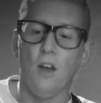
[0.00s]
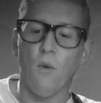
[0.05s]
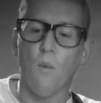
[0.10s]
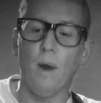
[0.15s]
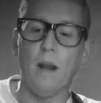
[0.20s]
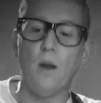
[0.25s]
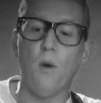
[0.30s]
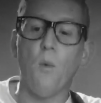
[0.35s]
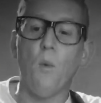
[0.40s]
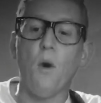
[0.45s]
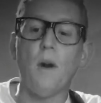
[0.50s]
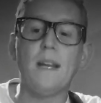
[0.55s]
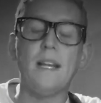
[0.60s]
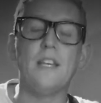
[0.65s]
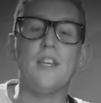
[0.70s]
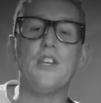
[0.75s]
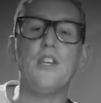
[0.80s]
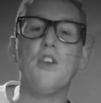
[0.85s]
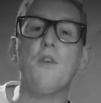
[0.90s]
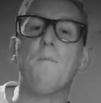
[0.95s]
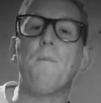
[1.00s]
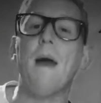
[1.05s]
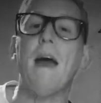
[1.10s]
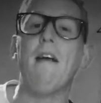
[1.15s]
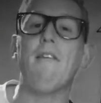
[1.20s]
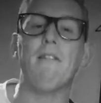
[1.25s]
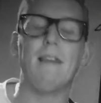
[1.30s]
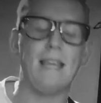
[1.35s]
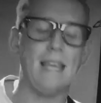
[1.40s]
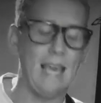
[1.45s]
When I wanted a new
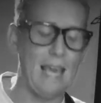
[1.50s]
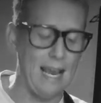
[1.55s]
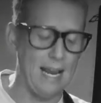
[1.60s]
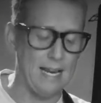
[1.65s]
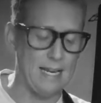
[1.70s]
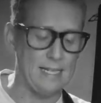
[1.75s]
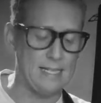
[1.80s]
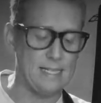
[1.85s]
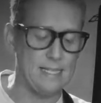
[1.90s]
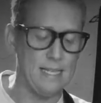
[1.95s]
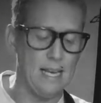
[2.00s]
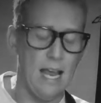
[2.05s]
pair of kicks,